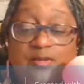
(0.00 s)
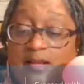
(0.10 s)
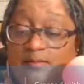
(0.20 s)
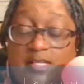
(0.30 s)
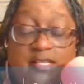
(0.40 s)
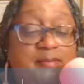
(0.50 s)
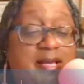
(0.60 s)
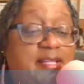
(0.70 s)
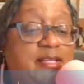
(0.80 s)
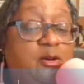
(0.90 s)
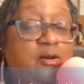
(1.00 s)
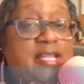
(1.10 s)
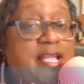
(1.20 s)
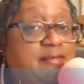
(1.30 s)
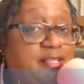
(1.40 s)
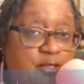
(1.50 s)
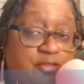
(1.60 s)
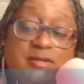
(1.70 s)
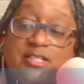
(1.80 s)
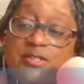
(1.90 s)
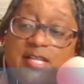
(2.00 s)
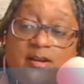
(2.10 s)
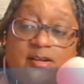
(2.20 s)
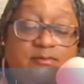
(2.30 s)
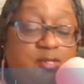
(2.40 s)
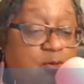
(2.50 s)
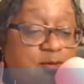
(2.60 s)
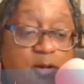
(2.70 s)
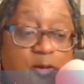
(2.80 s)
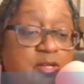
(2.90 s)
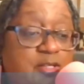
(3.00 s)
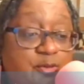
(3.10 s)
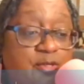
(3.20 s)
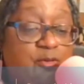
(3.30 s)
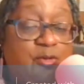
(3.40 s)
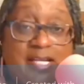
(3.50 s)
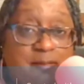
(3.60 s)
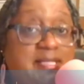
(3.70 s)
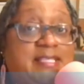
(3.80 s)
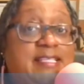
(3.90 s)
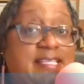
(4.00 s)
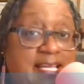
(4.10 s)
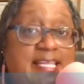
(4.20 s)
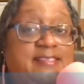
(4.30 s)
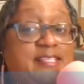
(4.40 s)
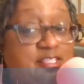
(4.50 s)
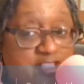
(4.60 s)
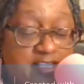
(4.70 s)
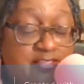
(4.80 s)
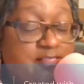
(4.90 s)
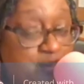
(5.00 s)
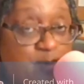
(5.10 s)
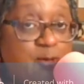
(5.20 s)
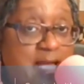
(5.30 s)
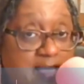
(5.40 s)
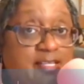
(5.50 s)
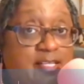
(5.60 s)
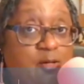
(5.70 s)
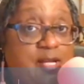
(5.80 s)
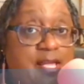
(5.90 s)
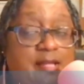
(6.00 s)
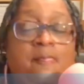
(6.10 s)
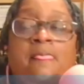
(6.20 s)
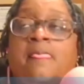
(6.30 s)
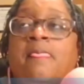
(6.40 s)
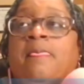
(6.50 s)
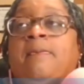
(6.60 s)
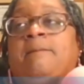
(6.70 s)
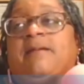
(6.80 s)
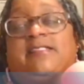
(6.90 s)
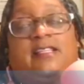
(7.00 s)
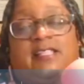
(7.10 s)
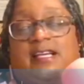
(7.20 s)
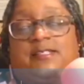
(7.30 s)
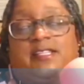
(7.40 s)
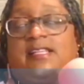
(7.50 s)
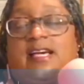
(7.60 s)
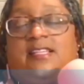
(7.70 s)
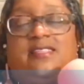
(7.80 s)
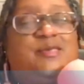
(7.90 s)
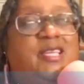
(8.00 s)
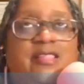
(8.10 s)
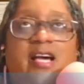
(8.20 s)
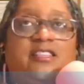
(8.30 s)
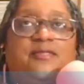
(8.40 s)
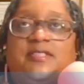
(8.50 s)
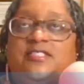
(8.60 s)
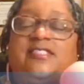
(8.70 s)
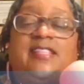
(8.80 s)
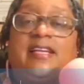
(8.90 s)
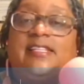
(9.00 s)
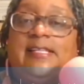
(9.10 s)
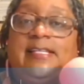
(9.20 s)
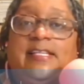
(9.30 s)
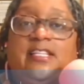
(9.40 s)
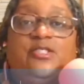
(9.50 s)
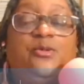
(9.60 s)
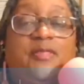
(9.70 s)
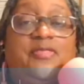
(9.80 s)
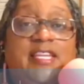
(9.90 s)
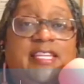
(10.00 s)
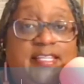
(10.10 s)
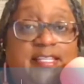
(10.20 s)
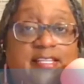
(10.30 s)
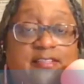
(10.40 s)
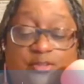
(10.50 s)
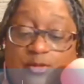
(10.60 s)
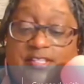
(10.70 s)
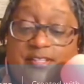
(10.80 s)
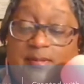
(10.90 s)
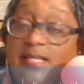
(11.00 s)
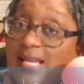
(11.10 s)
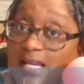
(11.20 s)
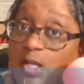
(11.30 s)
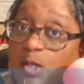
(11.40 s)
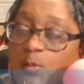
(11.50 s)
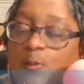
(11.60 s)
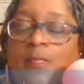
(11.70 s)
I mean, anybody that go and have surgery, make sure y'all, you know, go and do the recommended days and get yourself on out of there, okay? Because, uh, like I said, a lot it, the is just not as clean as you would think it is. Trust me, I know.